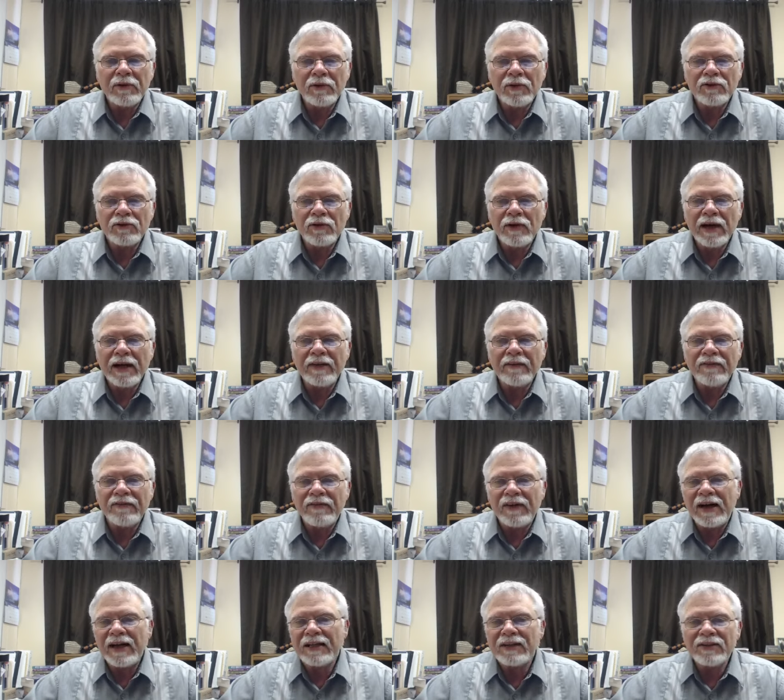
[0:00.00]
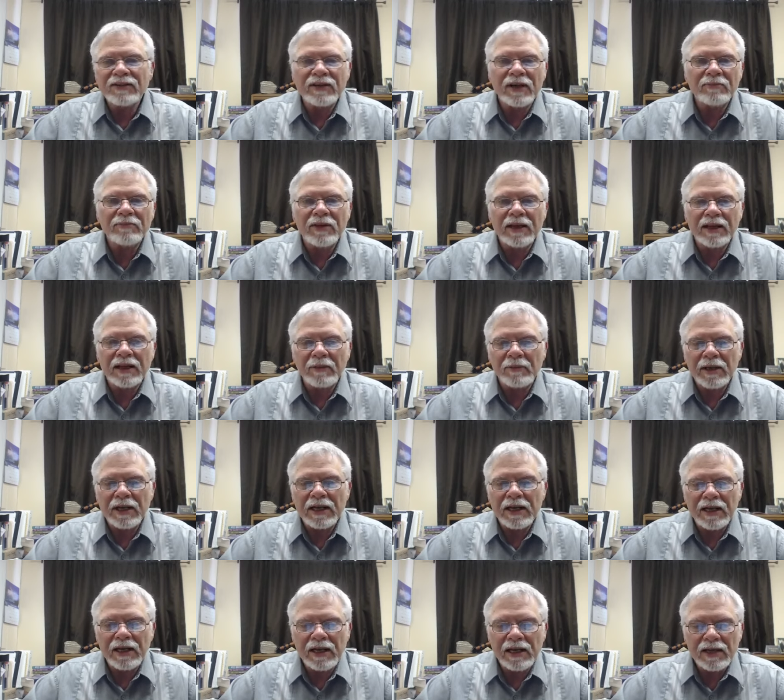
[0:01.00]
We're trying to find something that we
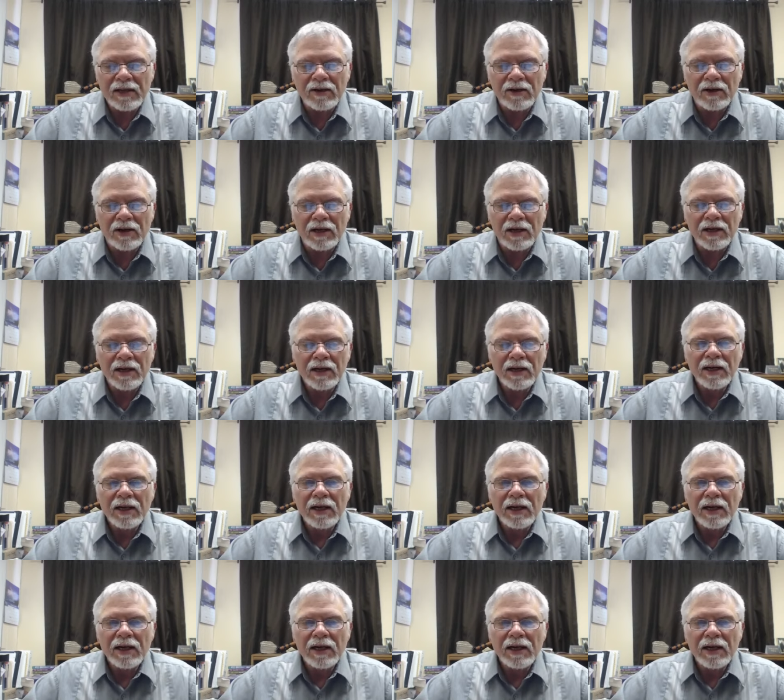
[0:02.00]
can hit on